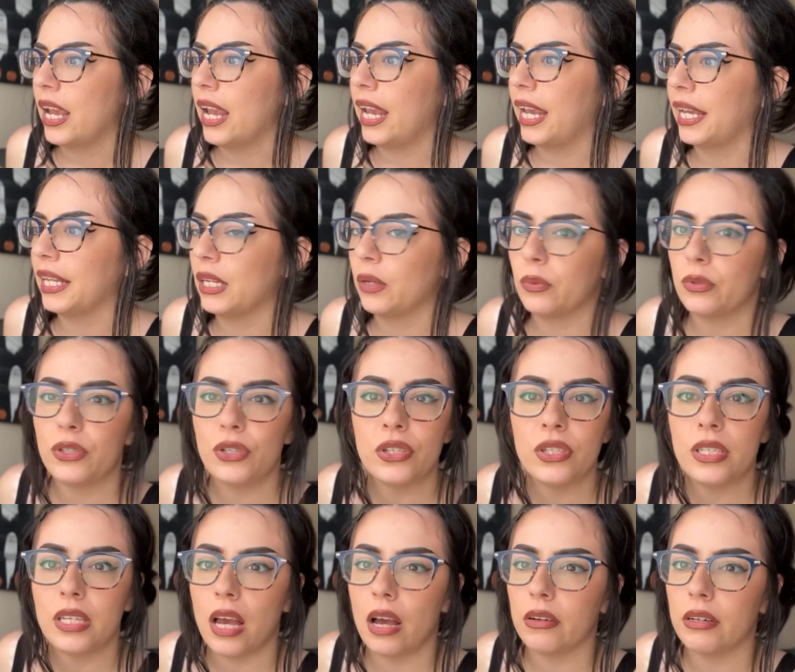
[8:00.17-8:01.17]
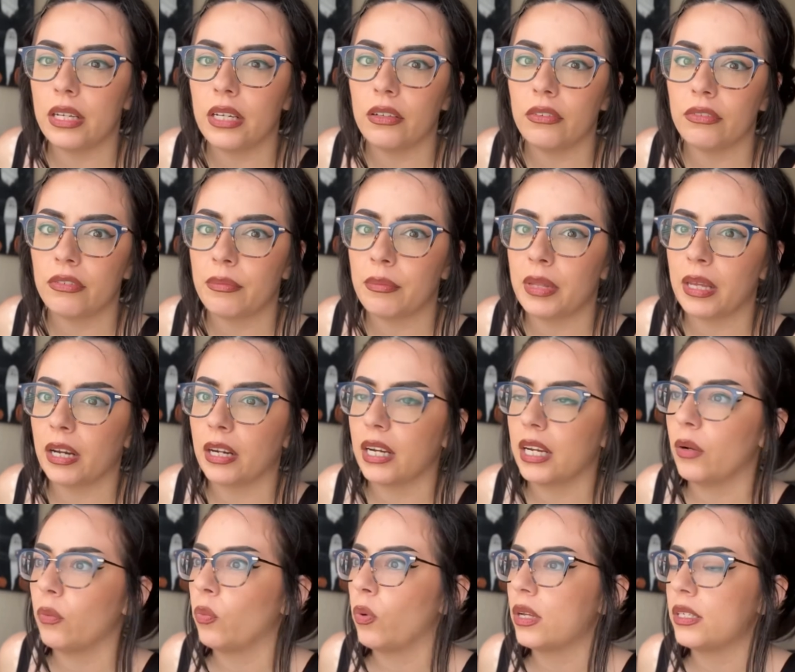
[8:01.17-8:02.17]
and it was just downhill from there.
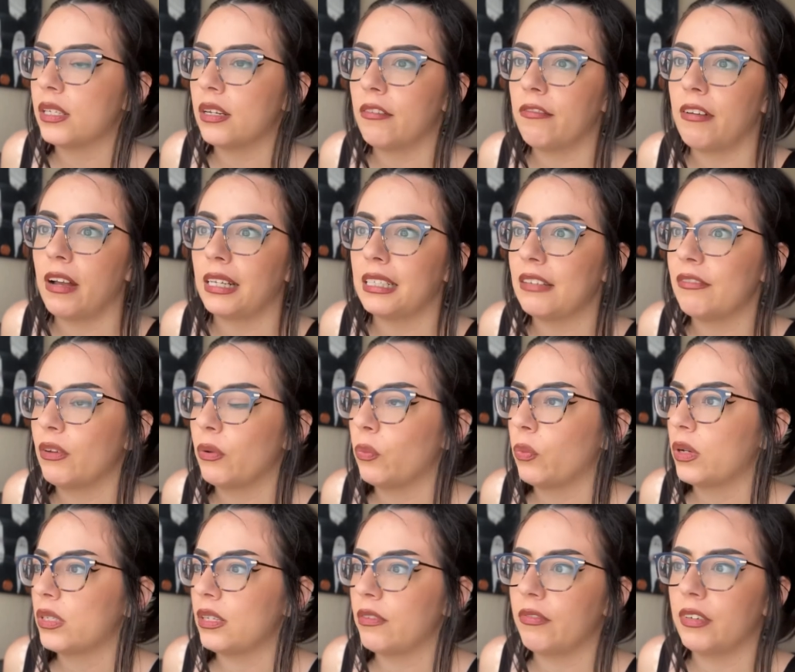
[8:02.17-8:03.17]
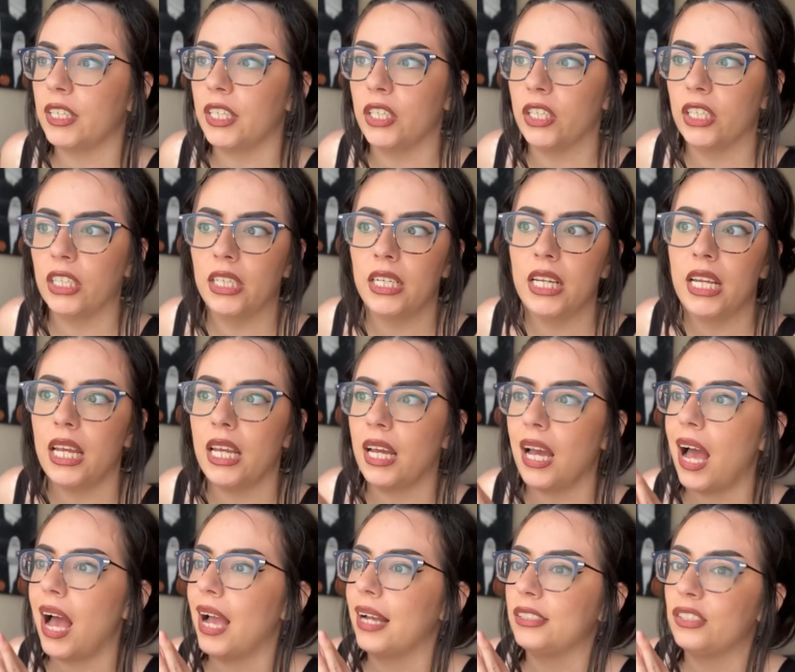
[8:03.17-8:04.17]
It wasn't effective. It wasn't very good.
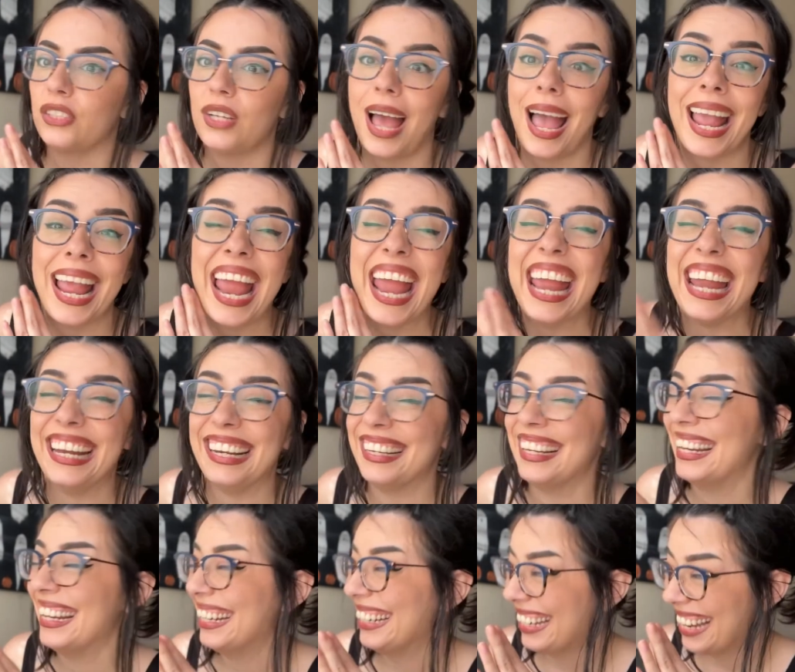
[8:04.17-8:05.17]
I, I hated it.